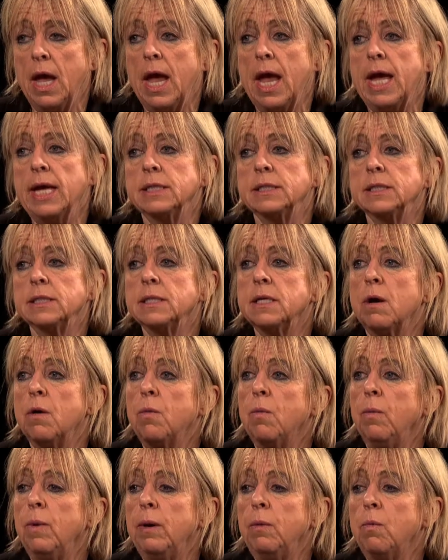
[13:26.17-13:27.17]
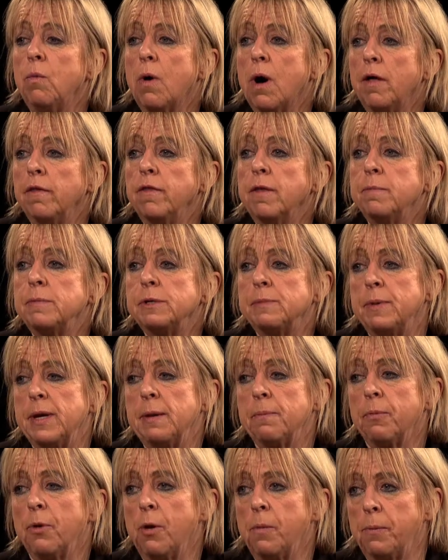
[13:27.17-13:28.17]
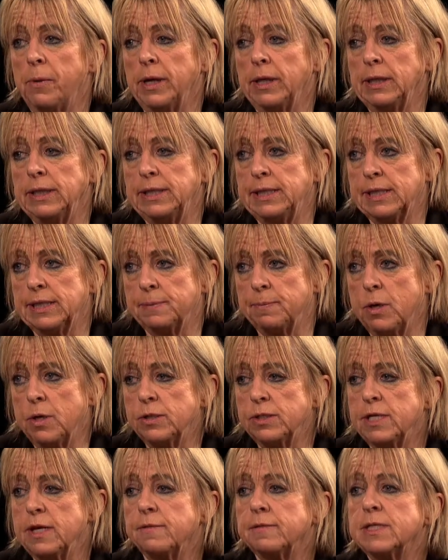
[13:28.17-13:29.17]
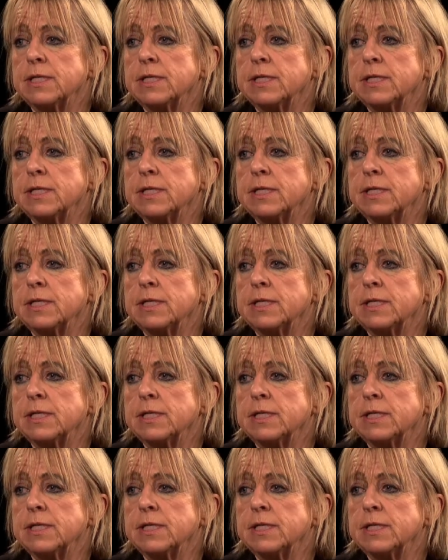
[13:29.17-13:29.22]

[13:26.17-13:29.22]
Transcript: And so we want them to be appropriately disposed of.